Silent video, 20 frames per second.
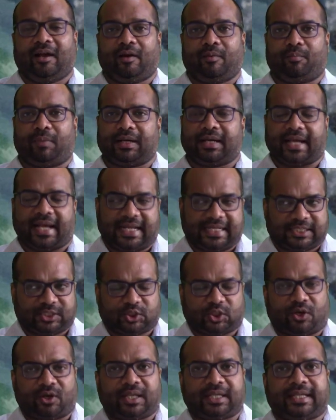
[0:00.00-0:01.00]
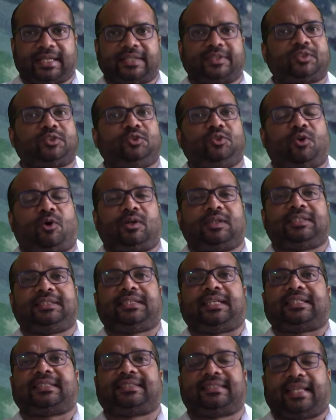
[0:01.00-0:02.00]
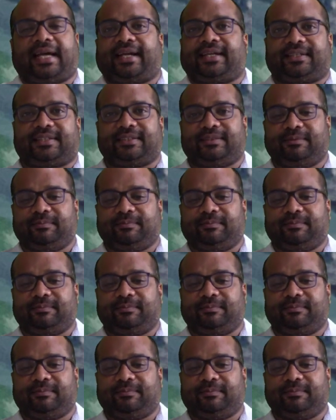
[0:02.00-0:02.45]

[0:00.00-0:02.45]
But astrology is not just that.